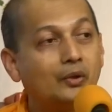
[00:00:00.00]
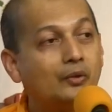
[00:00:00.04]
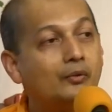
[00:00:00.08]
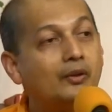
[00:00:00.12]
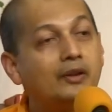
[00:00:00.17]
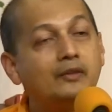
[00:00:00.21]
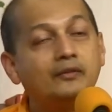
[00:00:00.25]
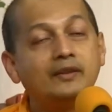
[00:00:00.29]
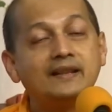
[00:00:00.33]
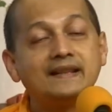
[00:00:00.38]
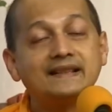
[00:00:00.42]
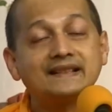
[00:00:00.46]

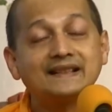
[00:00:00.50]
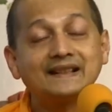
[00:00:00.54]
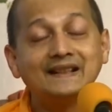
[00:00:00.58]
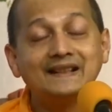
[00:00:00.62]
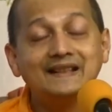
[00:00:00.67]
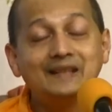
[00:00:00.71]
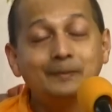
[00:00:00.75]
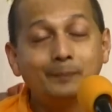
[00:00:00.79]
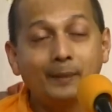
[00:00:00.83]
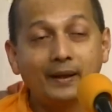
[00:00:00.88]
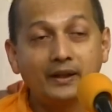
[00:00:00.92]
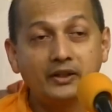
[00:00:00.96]
When we
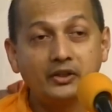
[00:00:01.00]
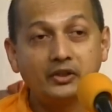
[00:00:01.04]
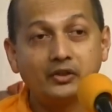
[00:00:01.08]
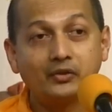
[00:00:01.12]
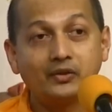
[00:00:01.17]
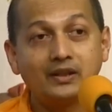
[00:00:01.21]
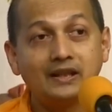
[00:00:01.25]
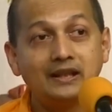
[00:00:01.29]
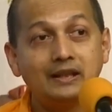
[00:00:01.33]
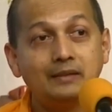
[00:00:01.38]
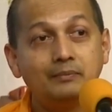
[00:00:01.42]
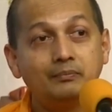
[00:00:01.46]
sleep and
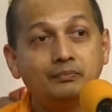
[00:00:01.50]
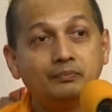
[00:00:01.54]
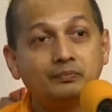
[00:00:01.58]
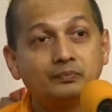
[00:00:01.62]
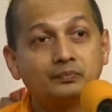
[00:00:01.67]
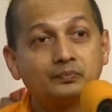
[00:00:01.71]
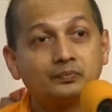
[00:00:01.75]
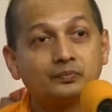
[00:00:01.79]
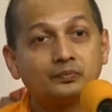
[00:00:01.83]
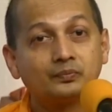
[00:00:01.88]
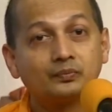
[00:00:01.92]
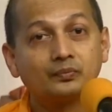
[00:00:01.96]
dream,
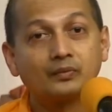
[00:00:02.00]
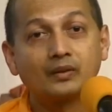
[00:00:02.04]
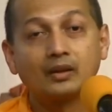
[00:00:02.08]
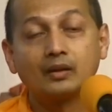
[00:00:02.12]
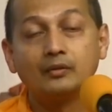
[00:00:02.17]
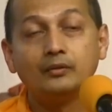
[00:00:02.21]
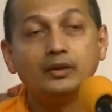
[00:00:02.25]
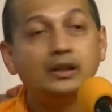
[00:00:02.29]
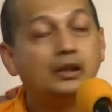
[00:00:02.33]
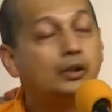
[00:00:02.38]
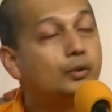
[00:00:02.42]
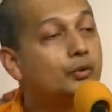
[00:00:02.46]

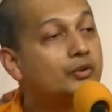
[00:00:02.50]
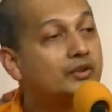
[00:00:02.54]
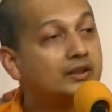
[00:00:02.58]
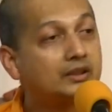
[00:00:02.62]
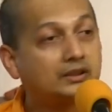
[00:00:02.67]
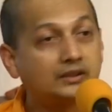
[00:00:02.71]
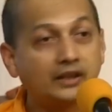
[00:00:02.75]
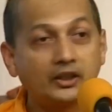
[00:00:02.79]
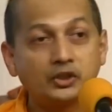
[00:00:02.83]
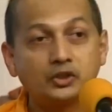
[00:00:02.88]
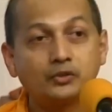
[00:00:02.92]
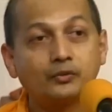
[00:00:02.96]
we lose
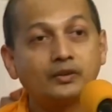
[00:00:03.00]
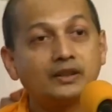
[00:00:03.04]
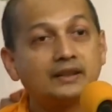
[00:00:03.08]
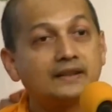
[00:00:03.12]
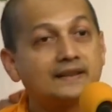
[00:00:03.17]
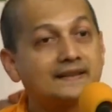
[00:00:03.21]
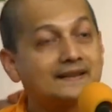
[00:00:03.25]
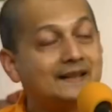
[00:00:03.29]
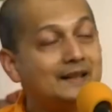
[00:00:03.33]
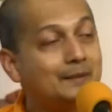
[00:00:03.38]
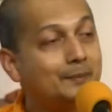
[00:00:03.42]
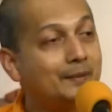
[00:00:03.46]
touch with
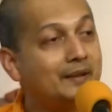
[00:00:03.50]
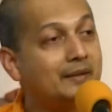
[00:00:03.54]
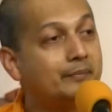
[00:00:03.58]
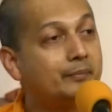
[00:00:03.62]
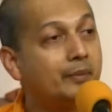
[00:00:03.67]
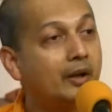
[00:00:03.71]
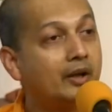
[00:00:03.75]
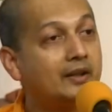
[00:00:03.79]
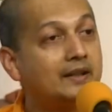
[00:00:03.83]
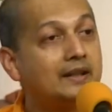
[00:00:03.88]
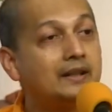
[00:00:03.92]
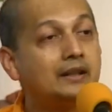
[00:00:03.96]
the sleeping
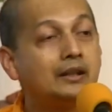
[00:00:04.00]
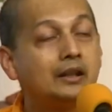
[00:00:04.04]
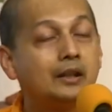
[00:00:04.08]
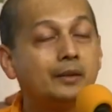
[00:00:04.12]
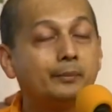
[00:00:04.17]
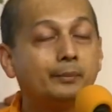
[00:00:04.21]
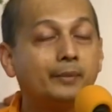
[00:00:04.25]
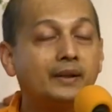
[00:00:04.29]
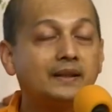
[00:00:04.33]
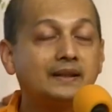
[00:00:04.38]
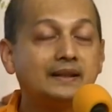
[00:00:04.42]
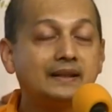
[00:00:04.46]
body,
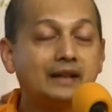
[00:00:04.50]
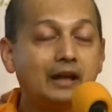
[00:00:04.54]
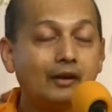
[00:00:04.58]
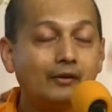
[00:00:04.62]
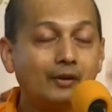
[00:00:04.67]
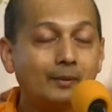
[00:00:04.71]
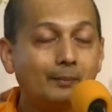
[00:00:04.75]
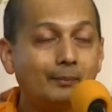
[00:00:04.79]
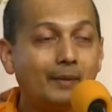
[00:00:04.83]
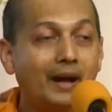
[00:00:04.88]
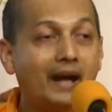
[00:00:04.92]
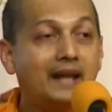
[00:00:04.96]
but in
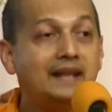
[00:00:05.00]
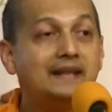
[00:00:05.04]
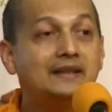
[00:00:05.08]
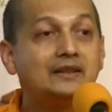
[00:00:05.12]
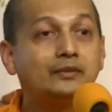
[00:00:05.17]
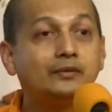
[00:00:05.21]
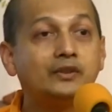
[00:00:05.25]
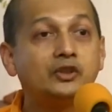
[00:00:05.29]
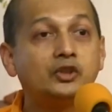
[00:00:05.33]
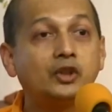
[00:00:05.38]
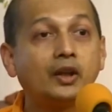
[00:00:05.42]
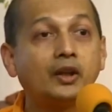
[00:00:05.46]
our
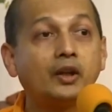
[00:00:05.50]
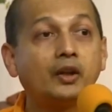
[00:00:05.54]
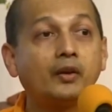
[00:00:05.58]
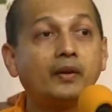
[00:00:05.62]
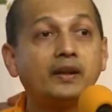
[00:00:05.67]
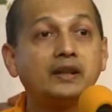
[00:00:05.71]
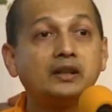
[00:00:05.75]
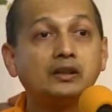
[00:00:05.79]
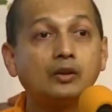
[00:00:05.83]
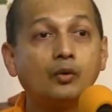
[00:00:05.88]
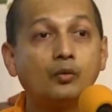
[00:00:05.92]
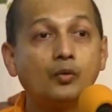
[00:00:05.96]
minds we
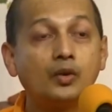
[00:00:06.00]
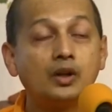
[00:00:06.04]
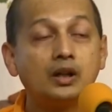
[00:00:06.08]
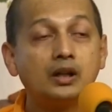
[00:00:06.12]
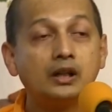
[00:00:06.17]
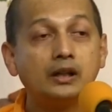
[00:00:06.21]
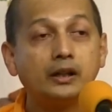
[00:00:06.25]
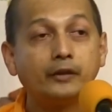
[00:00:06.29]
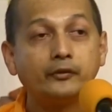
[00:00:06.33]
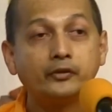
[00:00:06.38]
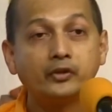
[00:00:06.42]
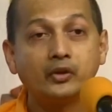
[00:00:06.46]
generate a
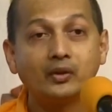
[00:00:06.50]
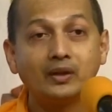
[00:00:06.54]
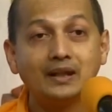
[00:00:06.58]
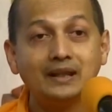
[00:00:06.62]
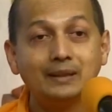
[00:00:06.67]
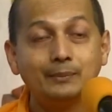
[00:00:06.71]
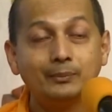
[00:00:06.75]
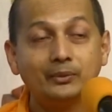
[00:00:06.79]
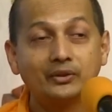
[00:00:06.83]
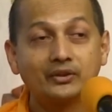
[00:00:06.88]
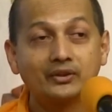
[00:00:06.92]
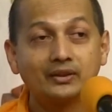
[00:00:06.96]
world of
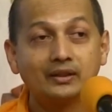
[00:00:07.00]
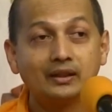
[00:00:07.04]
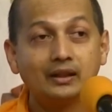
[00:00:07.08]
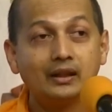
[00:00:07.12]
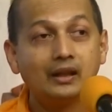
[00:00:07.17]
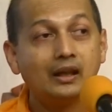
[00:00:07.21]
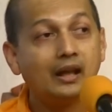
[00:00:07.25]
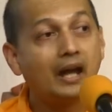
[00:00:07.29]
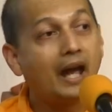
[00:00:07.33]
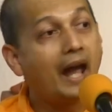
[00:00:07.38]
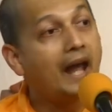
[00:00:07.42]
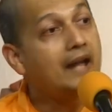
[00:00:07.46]
dreams,
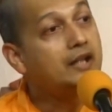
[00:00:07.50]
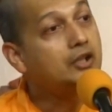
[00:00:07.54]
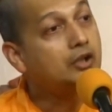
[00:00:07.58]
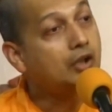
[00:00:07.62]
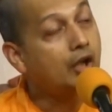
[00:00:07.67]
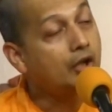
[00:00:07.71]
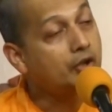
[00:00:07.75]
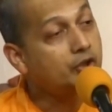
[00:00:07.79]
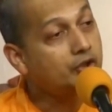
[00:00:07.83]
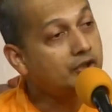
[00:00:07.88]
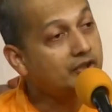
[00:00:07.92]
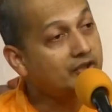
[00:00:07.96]
and
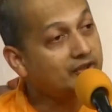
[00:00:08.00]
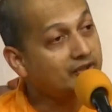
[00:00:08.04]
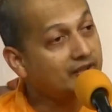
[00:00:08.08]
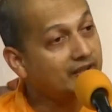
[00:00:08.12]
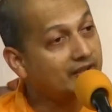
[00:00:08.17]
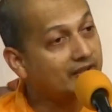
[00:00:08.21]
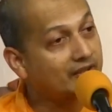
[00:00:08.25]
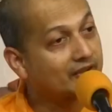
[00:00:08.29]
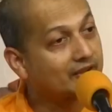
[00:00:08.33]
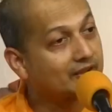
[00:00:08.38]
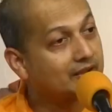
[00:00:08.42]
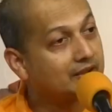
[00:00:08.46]

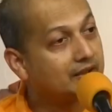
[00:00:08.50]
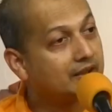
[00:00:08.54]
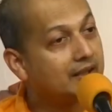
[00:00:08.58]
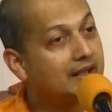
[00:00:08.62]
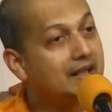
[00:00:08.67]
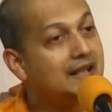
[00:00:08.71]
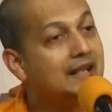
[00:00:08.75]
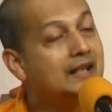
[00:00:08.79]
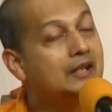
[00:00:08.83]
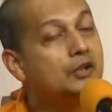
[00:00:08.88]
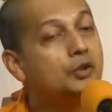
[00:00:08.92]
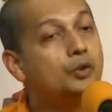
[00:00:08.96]
consciousness
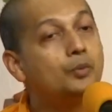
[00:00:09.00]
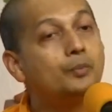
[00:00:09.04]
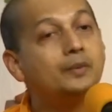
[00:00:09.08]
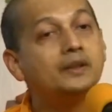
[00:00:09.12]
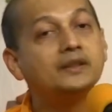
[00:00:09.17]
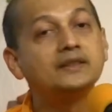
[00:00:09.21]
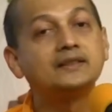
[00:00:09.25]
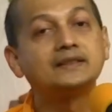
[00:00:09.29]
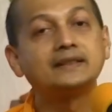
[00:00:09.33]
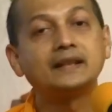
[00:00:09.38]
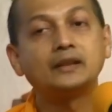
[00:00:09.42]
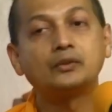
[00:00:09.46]

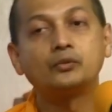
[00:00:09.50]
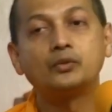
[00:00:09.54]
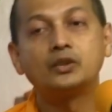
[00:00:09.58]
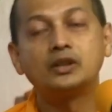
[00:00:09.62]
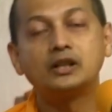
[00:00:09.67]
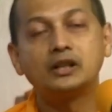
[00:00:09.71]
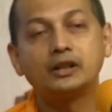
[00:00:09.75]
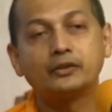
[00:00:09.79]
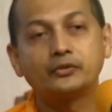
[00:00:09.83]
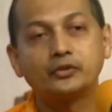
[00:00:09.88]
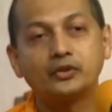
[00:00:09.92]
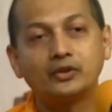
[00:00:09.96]
illumines that
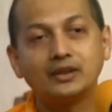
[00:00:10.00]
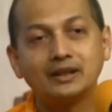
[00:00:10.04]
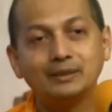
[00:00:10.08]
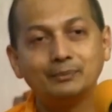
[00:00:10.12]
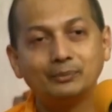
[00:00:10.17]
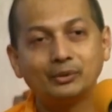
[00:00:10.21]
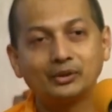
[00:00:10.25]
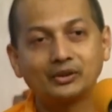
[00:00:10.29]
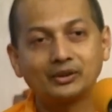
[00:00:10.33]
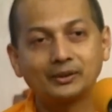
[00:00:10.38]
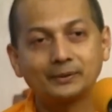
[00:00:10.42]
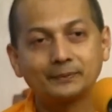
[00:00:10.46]
world of
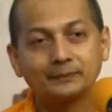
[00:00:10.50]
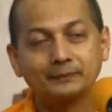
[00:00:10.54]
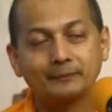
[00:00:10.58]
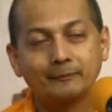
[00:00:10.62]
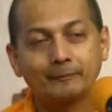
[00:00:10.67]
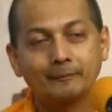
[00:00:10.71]
dreams.